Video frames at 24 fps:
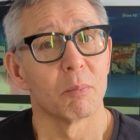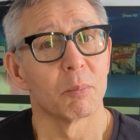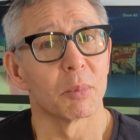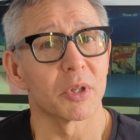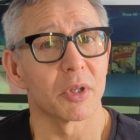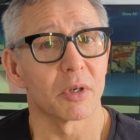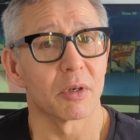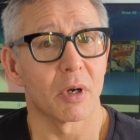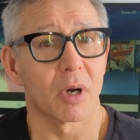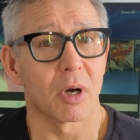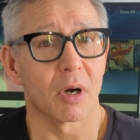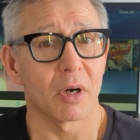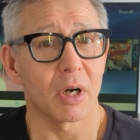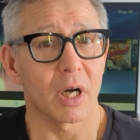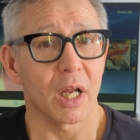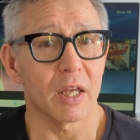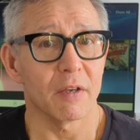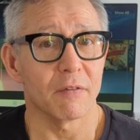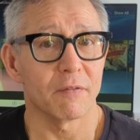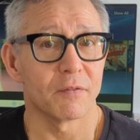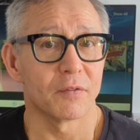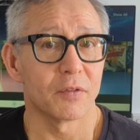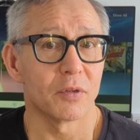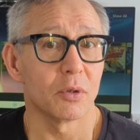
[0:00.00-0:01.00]
But there are
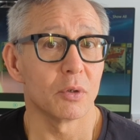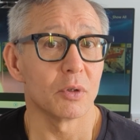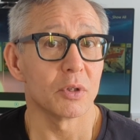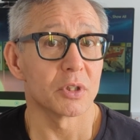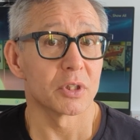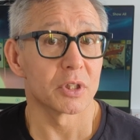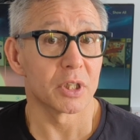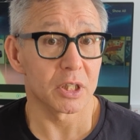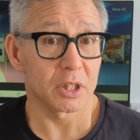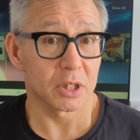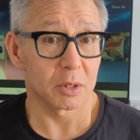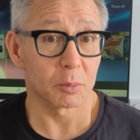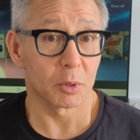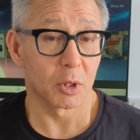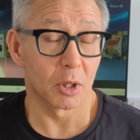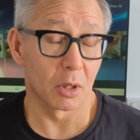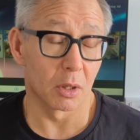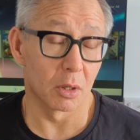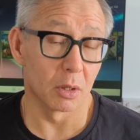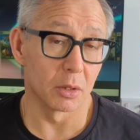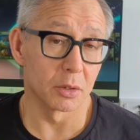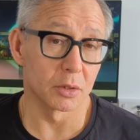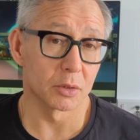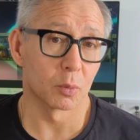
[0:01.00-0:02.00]
a few system
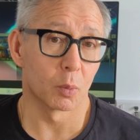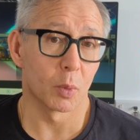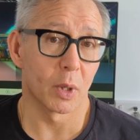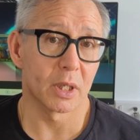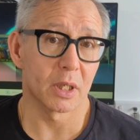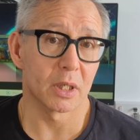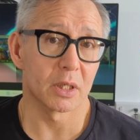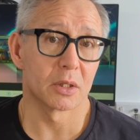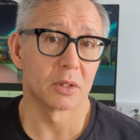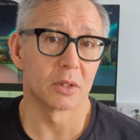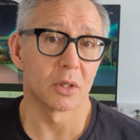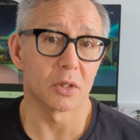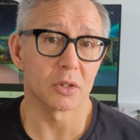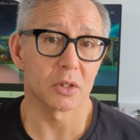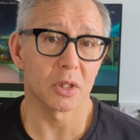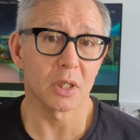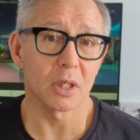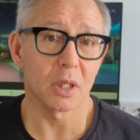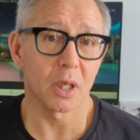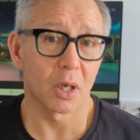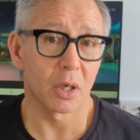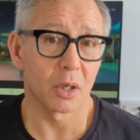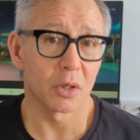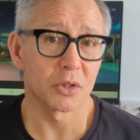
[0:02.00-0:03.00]
calls where it does
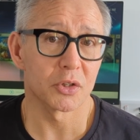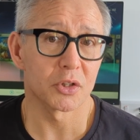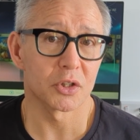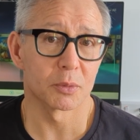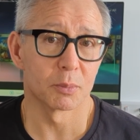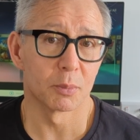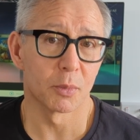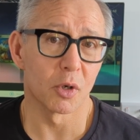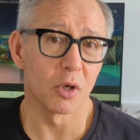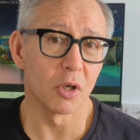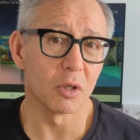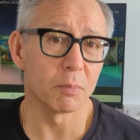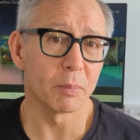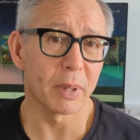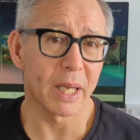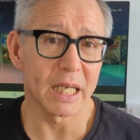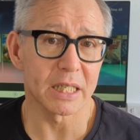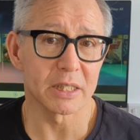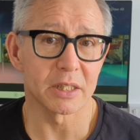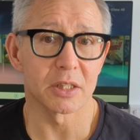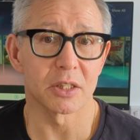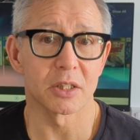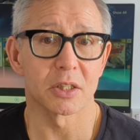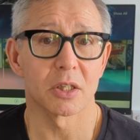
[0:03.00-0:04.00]
allow small
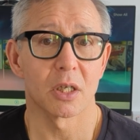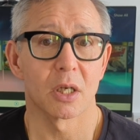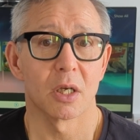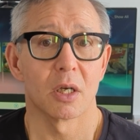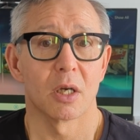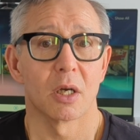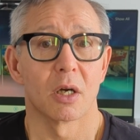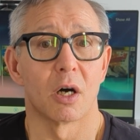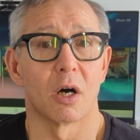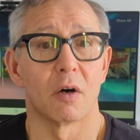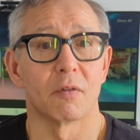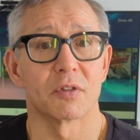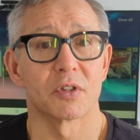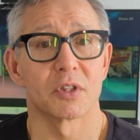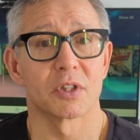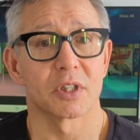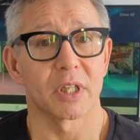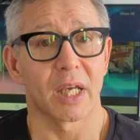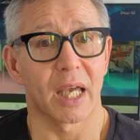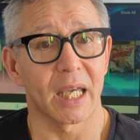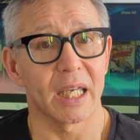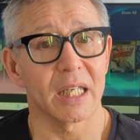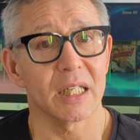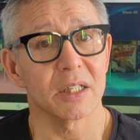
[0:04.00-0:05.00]
pieces of
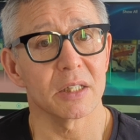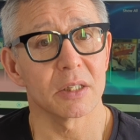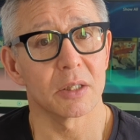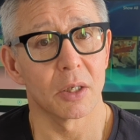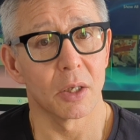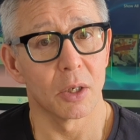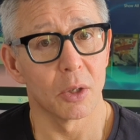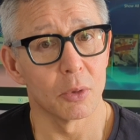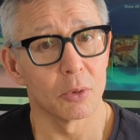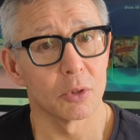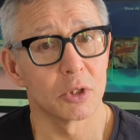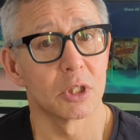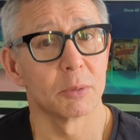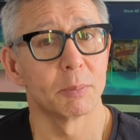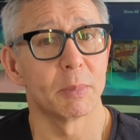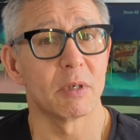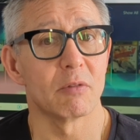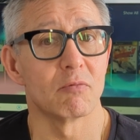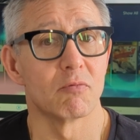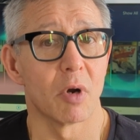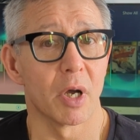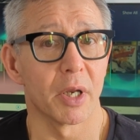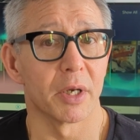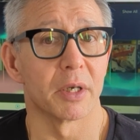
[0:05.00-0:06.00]
signed code to
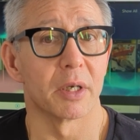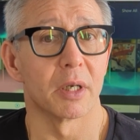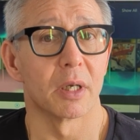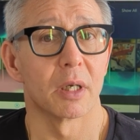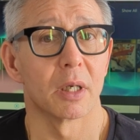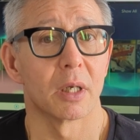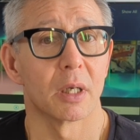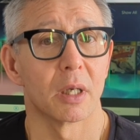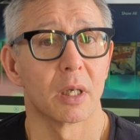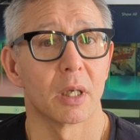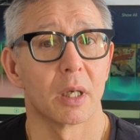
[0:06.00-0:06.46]
be run.